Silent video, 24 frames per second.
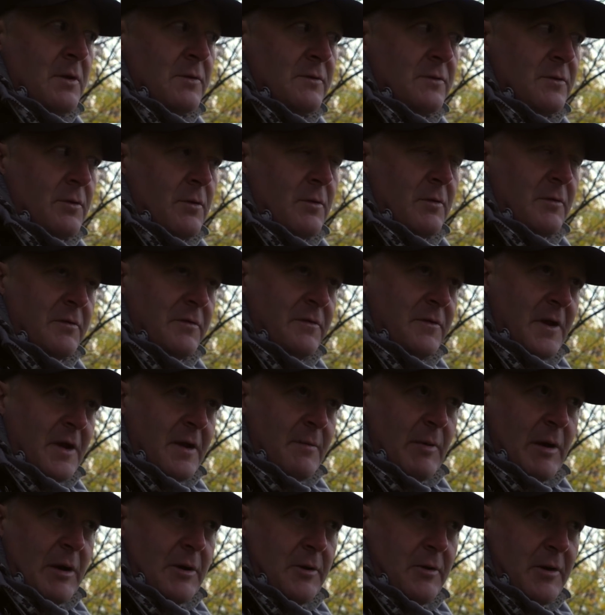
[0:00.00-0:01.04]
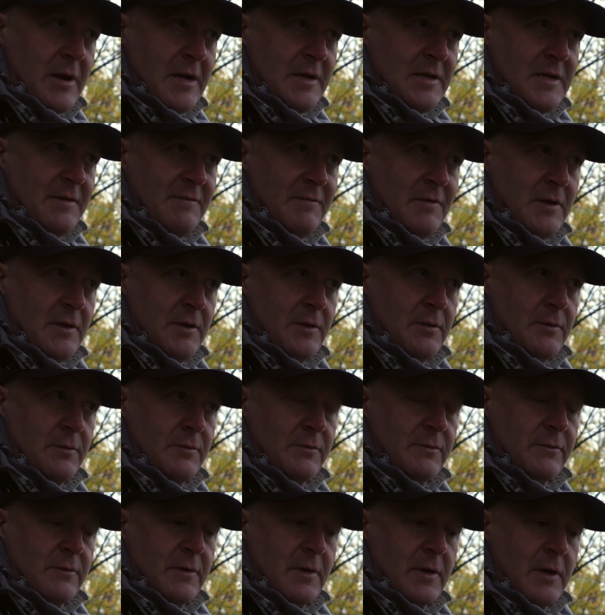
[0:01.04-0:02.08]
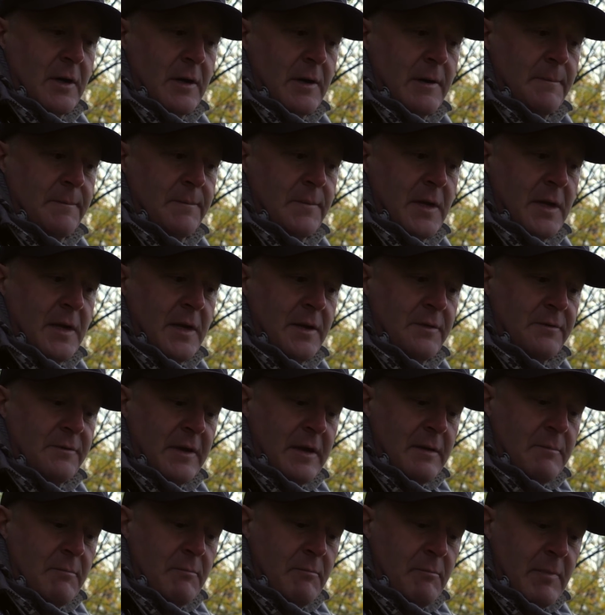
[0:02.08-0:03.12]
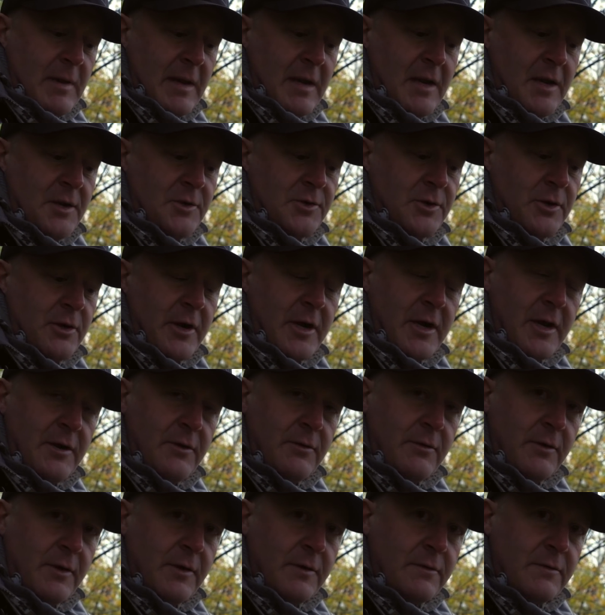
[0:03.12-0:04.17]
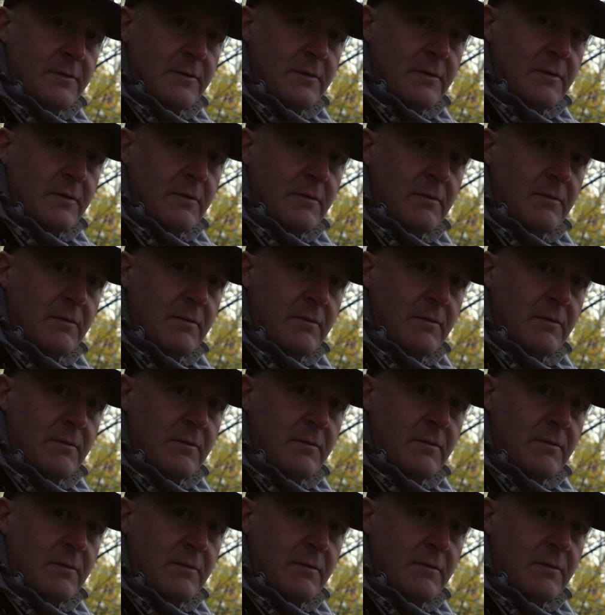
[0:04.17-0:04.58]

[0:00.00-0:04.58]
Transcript: So think about your ATV use. Um, it is a major hindrance